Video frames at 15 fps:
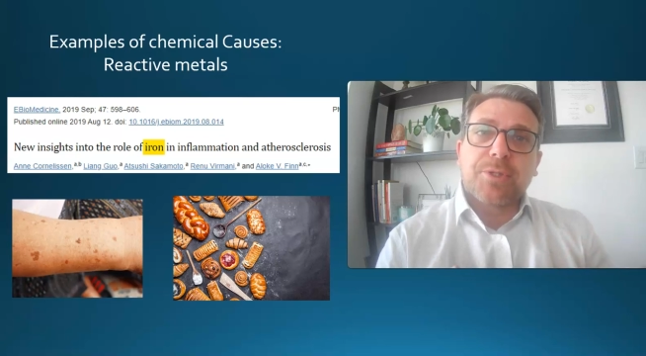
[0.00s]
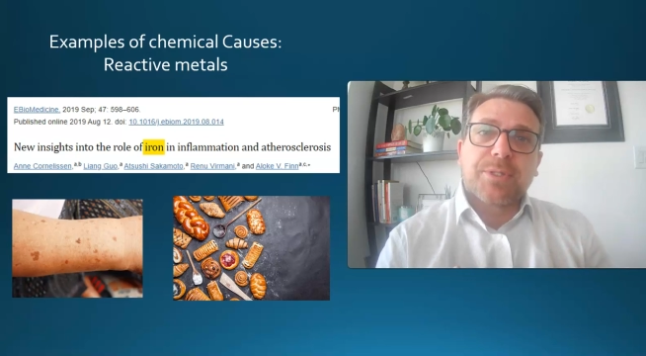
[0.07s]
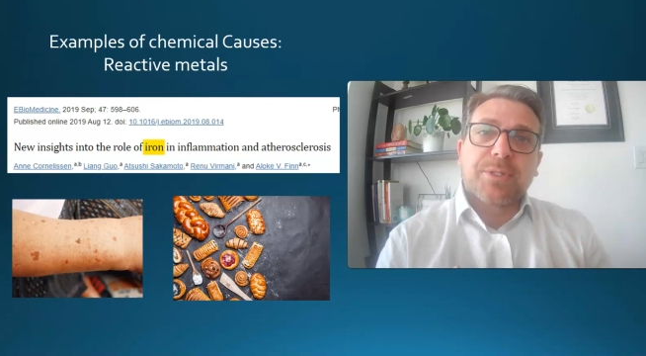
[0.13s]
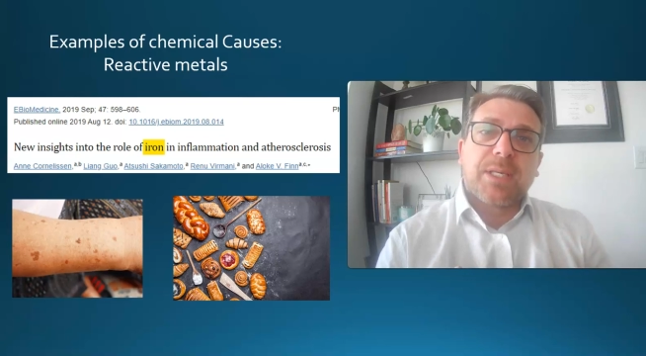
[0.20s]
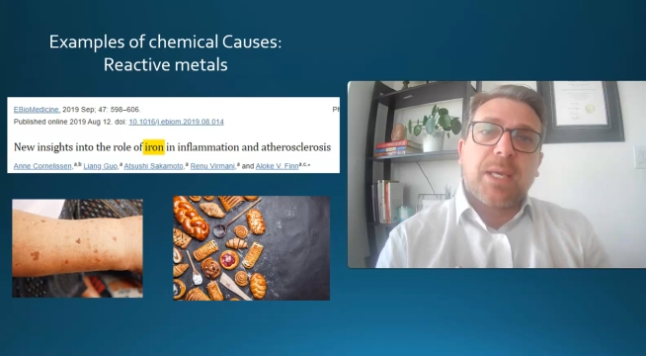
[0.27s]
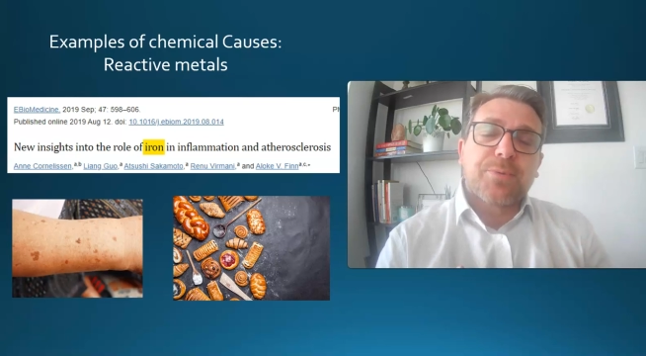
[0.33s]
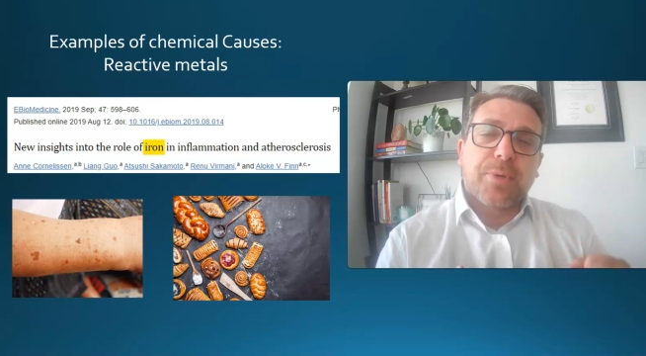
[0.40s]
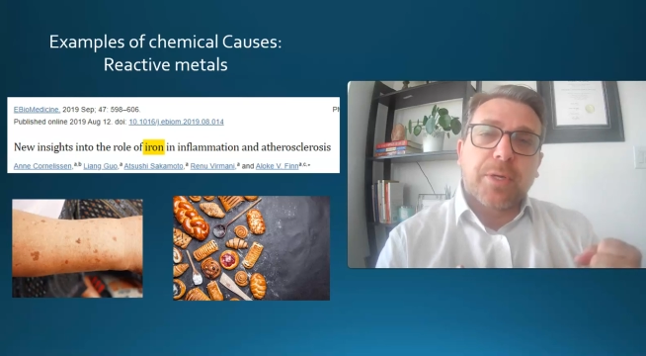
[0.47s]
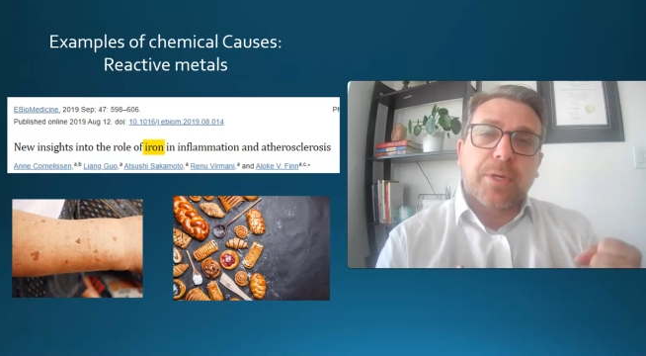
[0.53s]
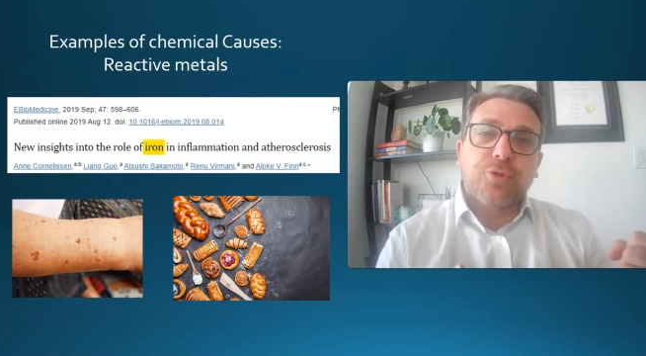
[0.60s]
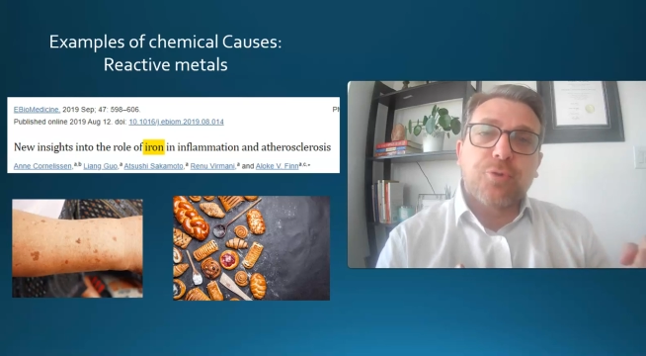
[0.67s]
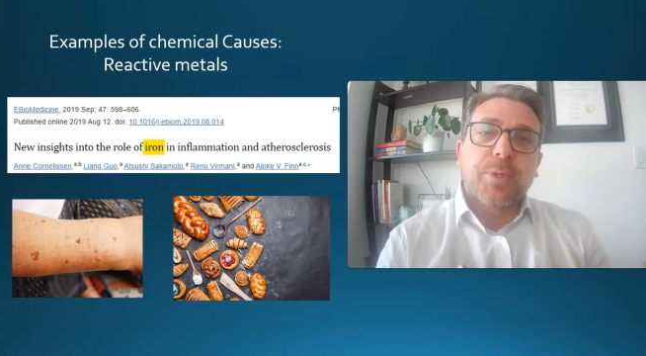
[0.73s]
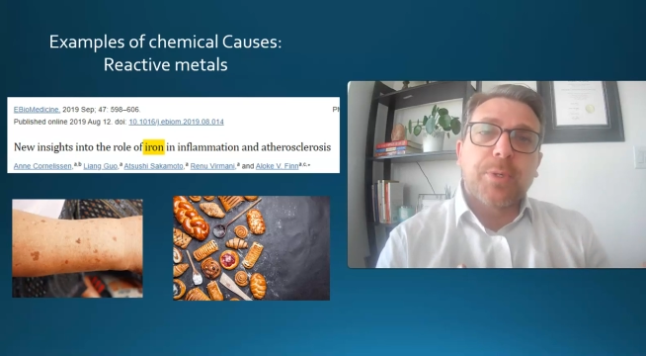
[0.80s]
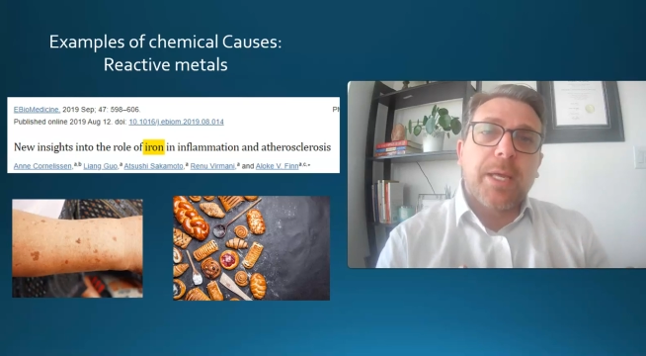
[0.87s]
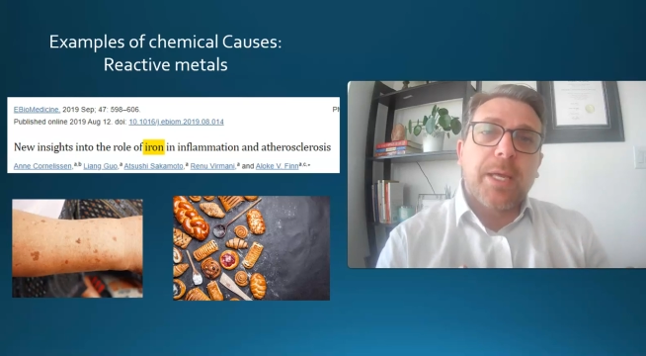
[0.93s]
just keeps on
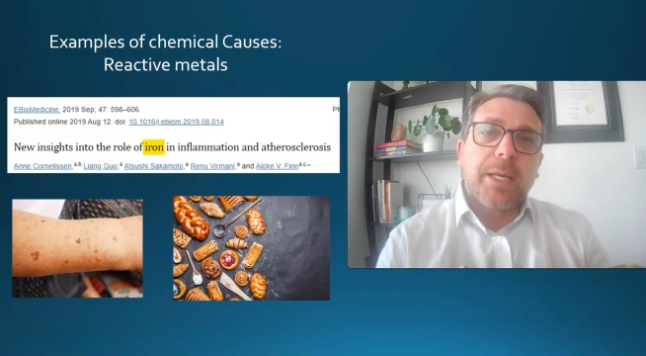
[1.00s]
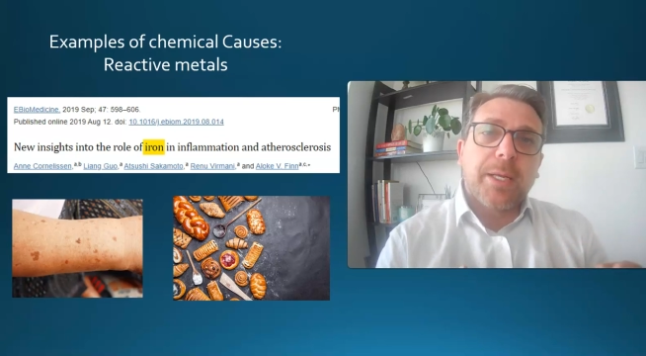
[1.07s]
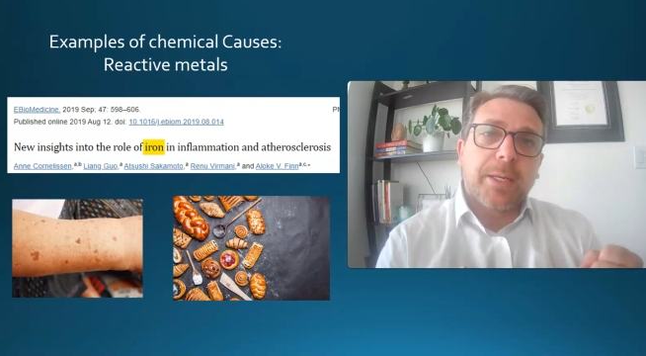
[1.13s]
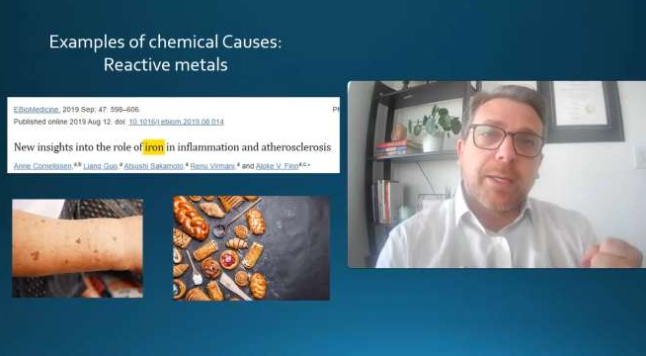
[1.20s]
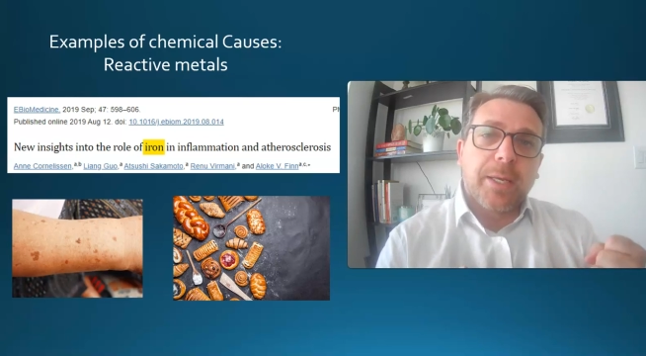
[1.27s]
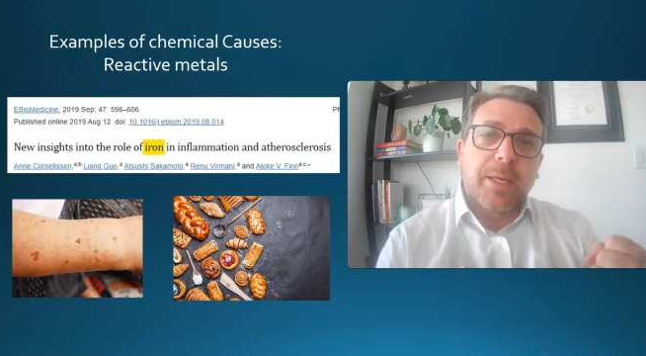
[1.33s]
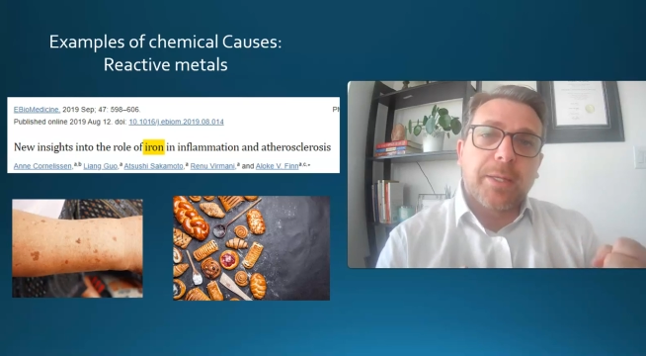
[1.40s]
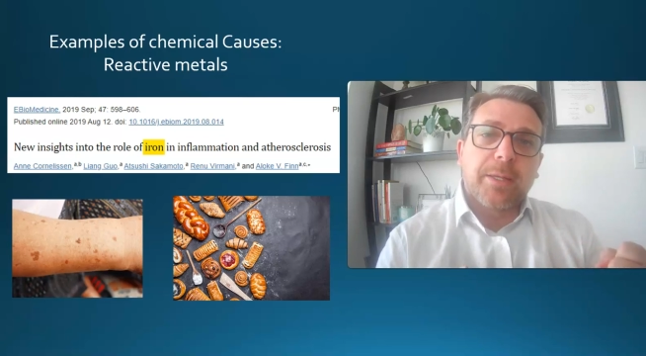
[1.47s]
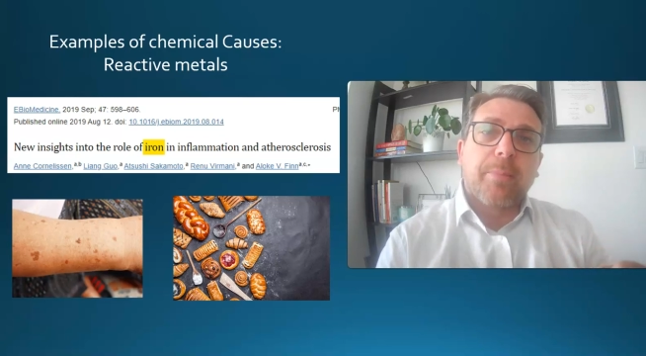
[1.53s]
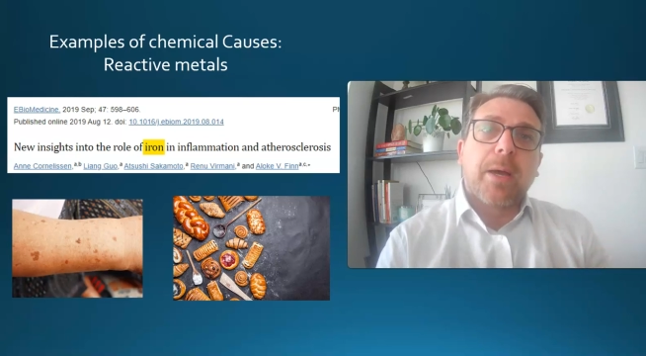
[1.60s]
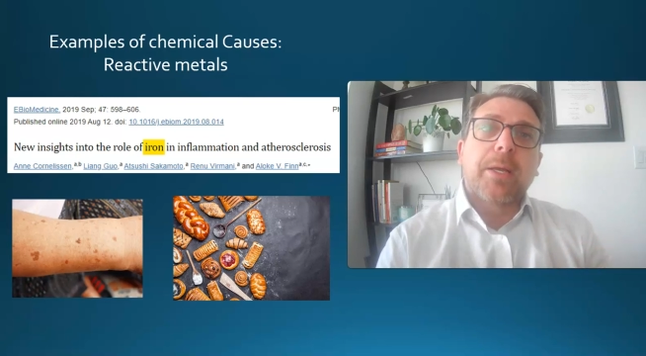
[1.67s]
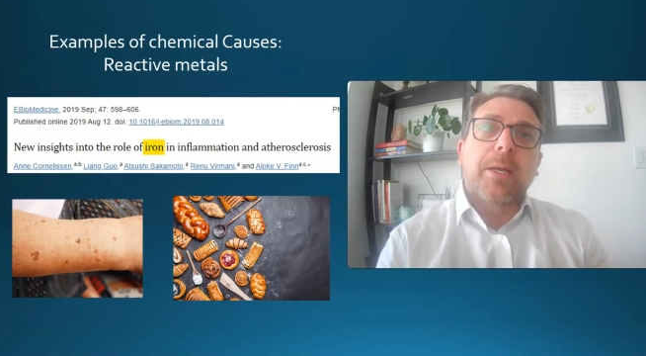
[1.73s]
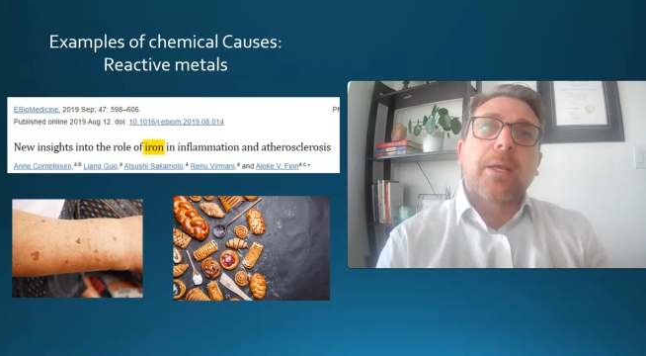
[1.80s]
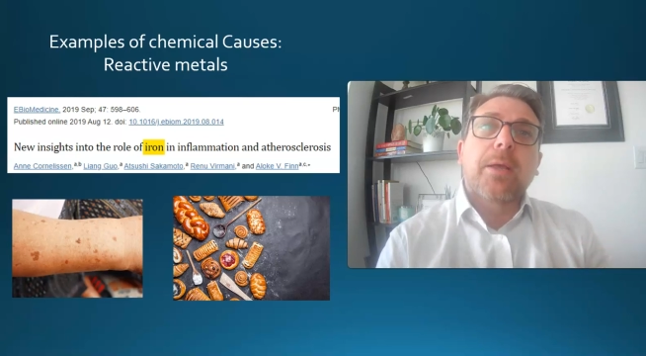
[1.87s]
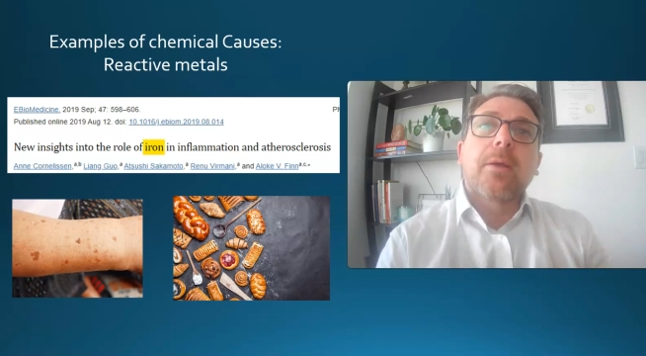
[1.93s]
accumulating in the
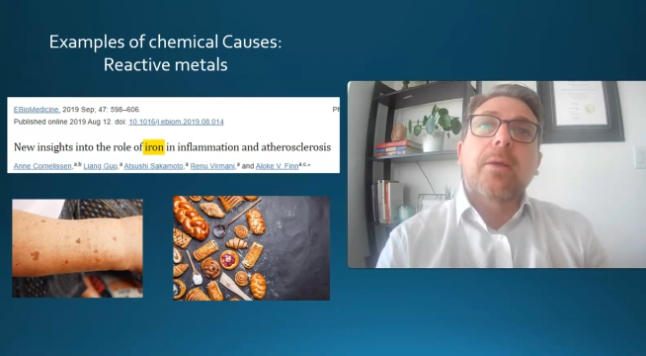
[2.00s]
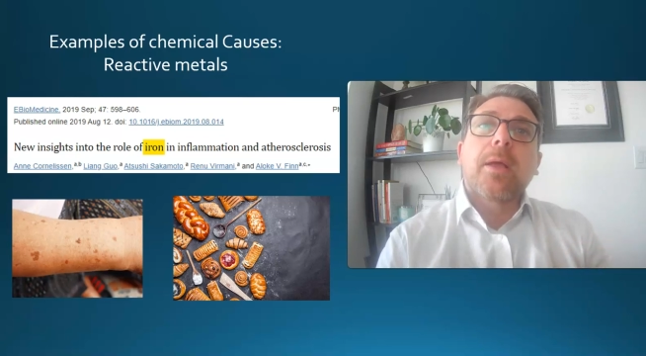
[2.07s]
body